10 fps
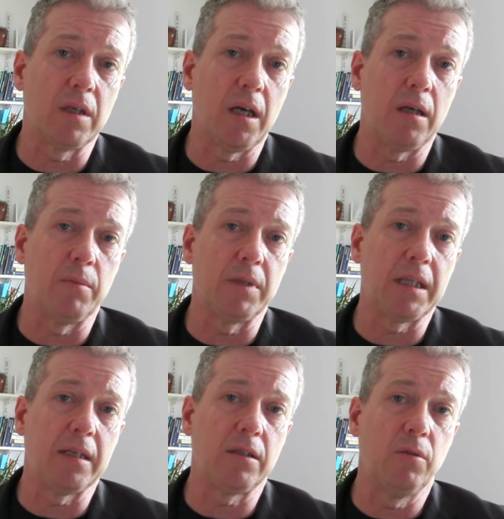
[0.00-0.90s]

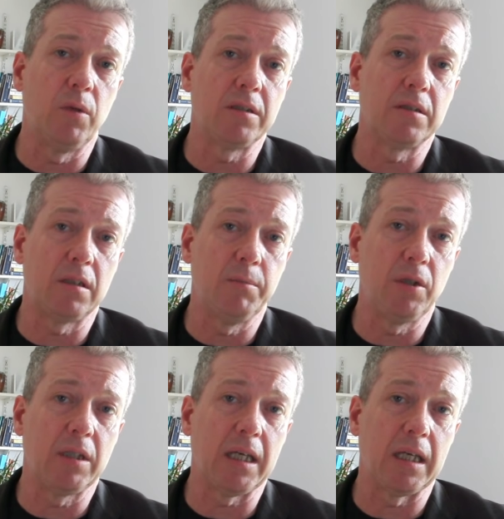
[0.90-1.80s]
that you want to
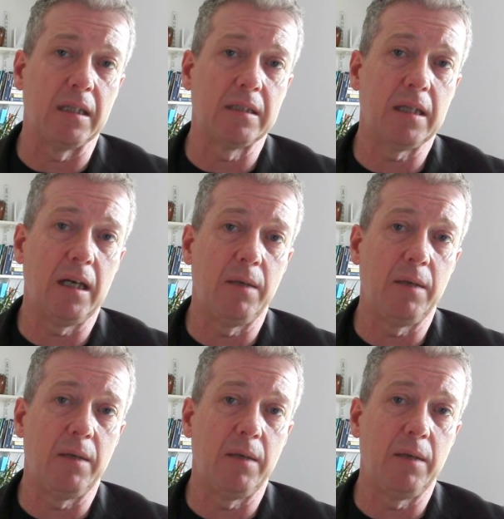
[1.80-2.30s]
communicate,